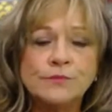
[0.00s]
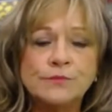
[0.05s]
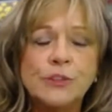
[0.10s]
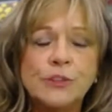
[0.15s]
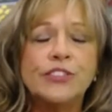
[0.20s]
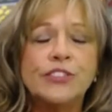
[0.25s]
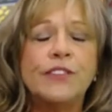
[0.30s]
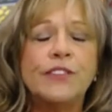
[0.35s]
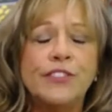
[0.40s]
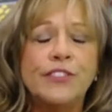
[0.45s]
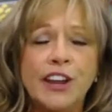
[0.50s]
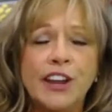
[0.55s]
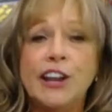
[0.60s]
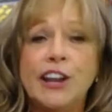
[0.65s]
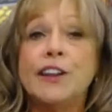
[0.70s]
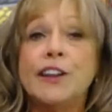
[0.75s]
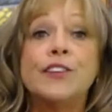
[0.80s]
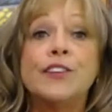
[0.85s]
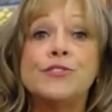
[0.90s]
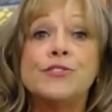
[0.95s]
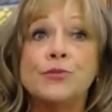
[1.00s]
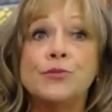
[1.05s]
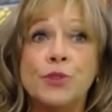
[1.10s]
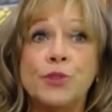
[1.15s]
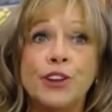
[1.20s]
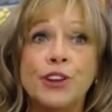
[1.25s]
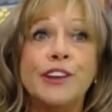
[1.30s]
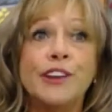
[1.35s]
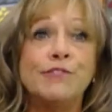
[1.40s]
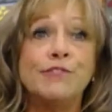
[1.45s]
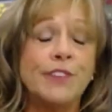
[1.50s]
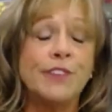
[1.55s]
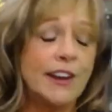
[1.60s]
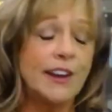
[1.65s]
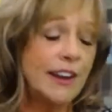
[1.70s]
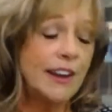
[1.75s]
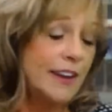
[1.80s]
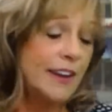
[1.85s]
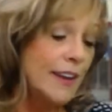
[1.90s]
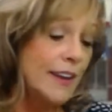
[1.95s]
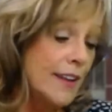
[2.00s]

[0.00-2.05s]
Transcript: which I've seen and is really funny.